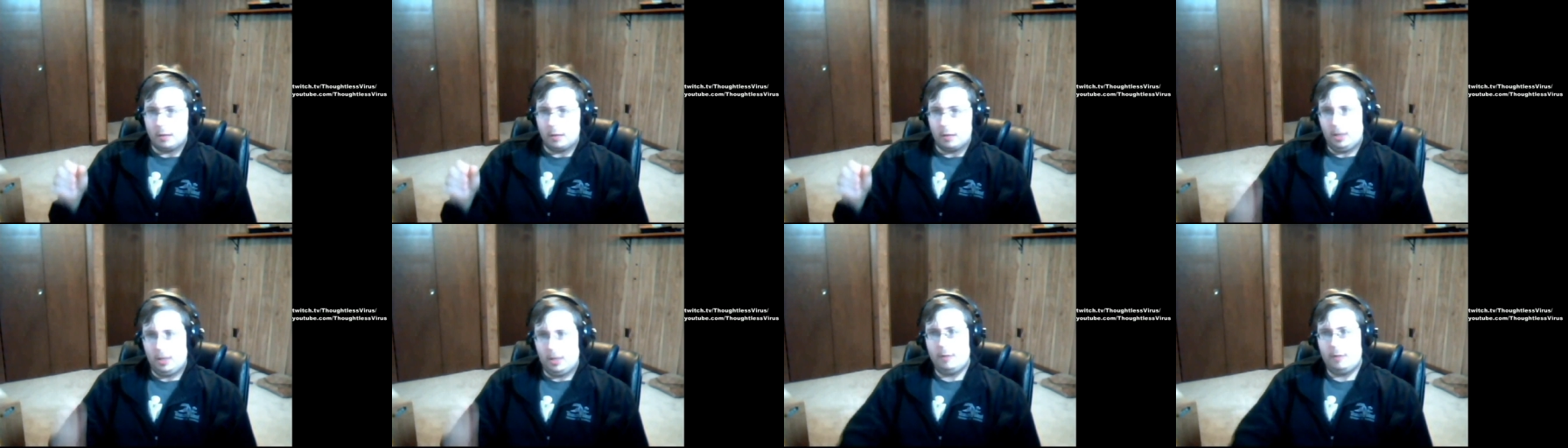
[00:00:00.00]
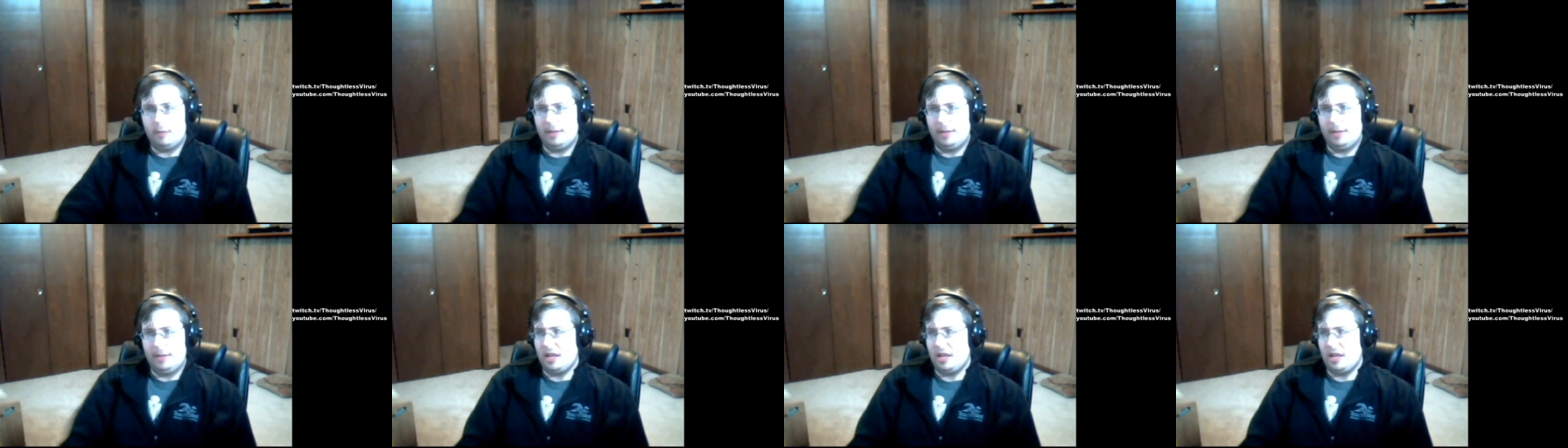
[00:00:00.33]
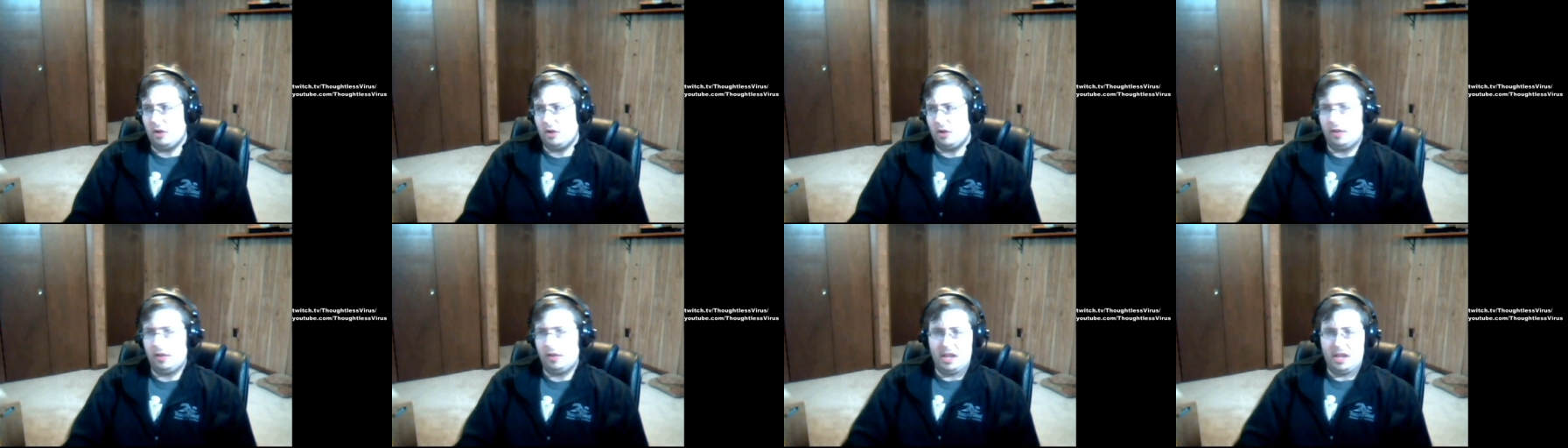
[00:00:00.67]
Well, I'm going to make a
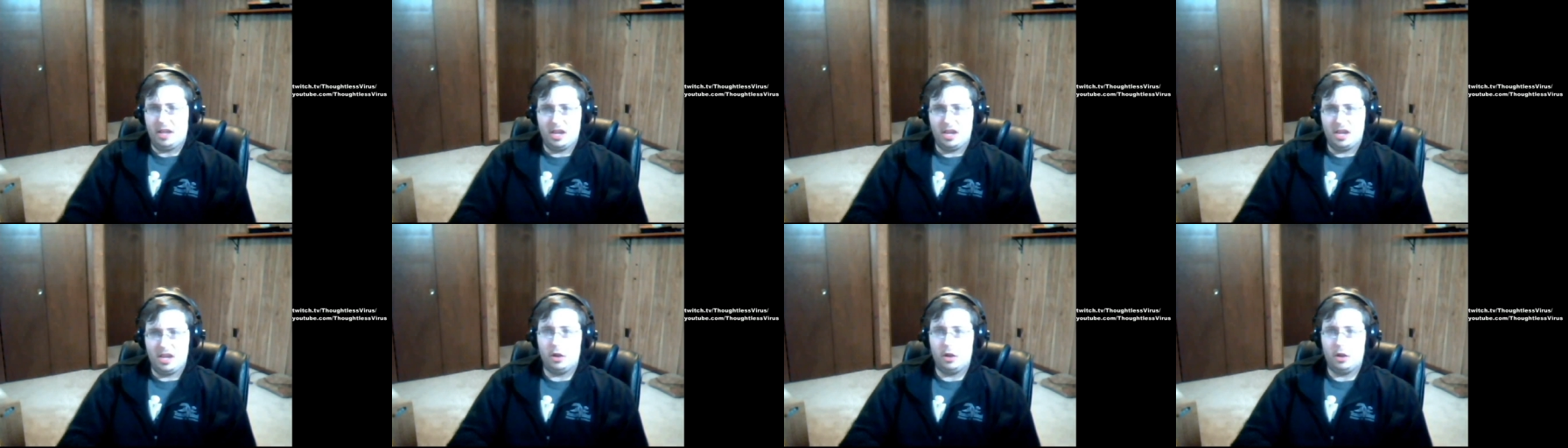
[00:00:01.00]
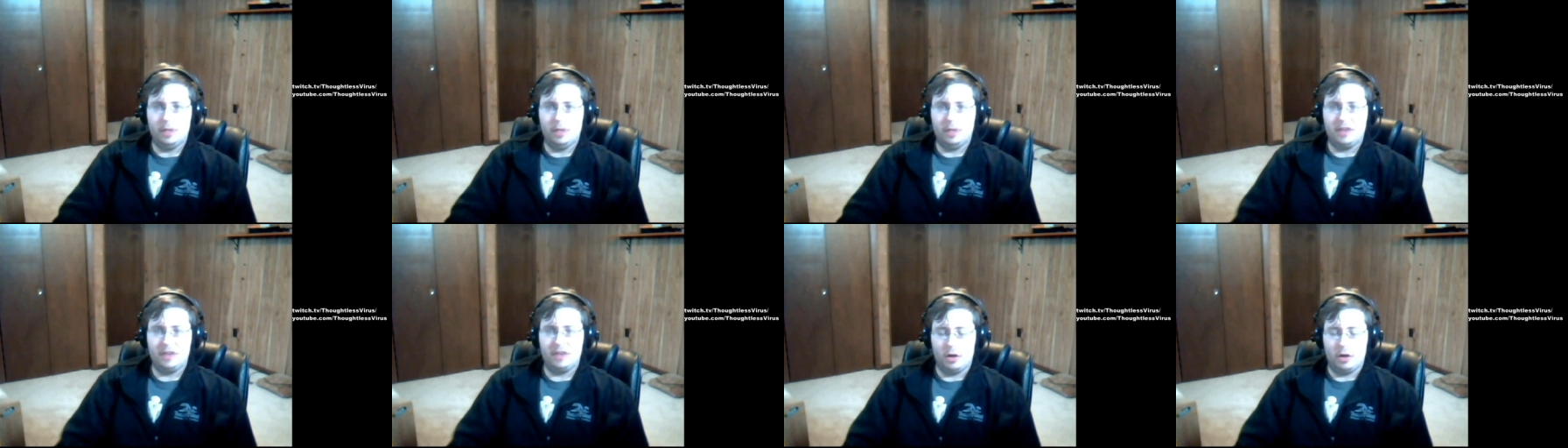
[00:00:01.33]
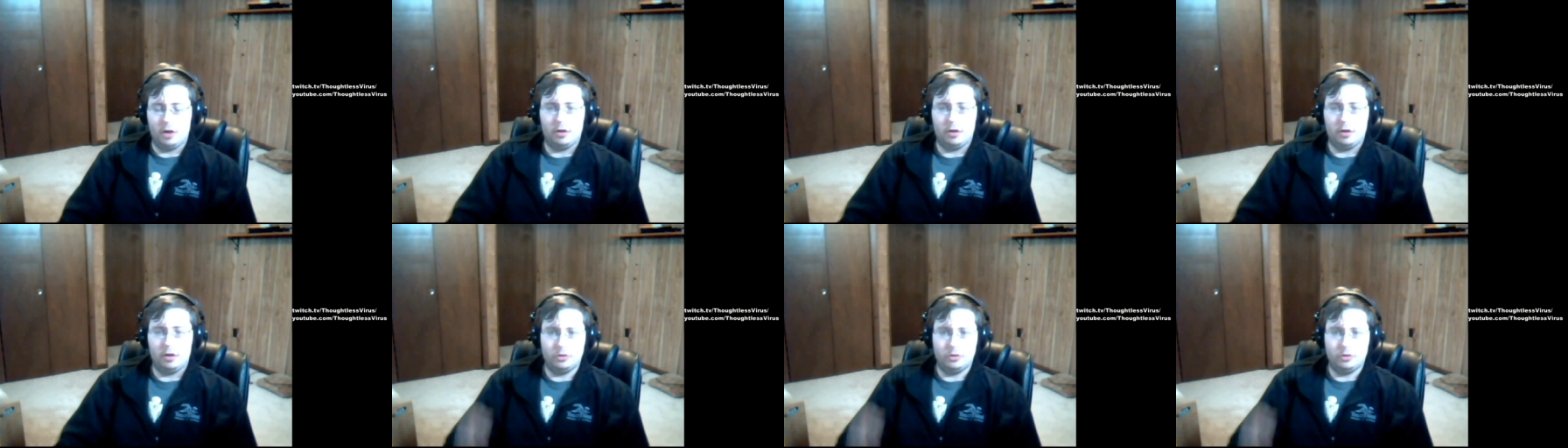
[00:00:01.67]
character that can kill his
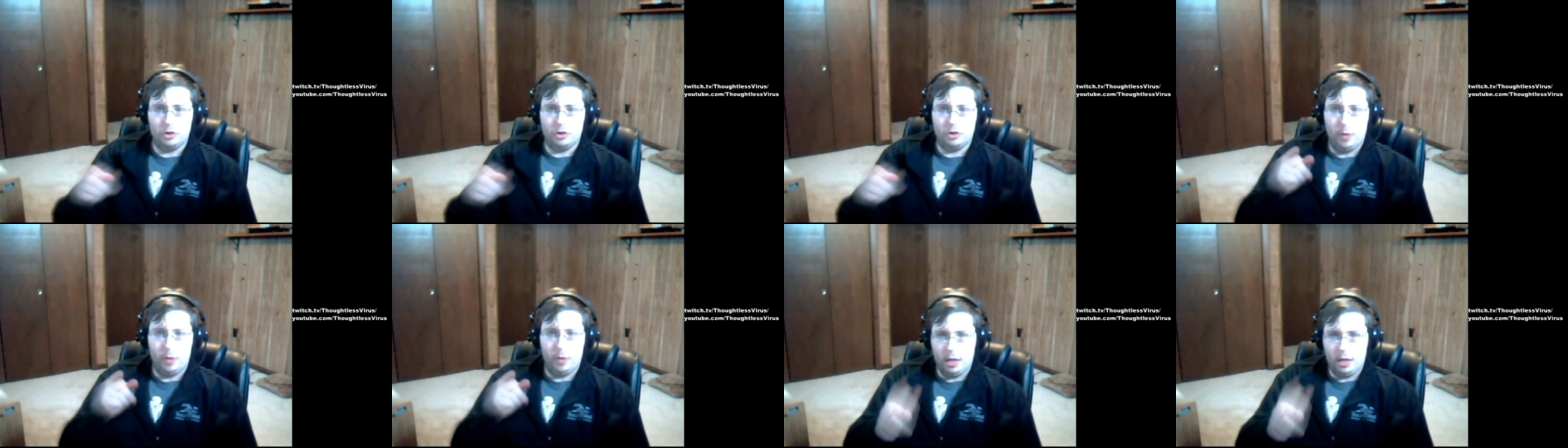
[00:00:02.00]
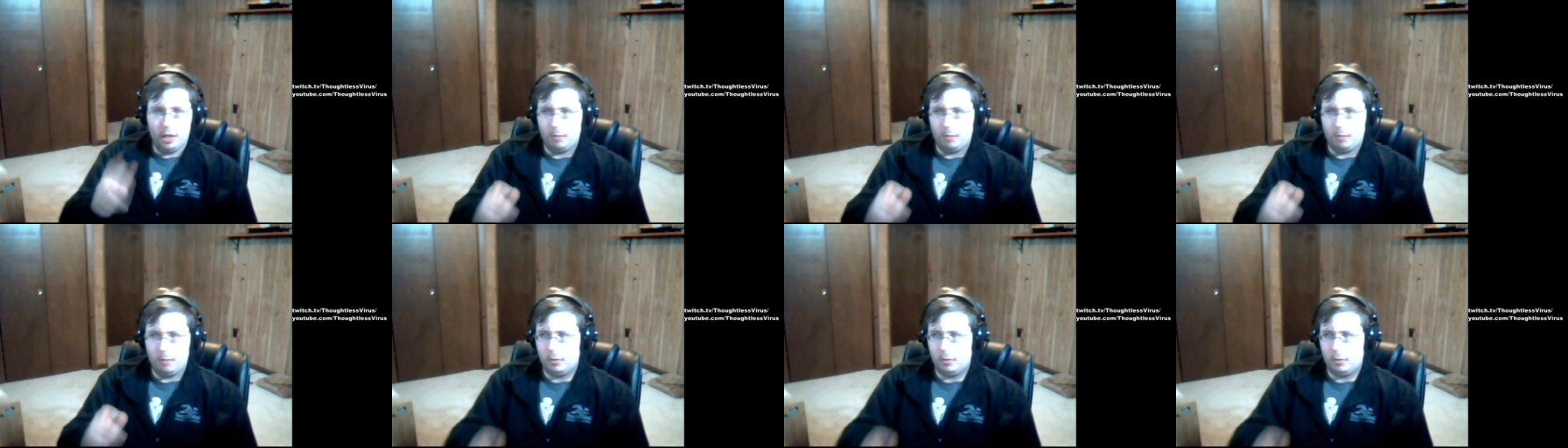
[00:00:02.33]
character. I'll show him.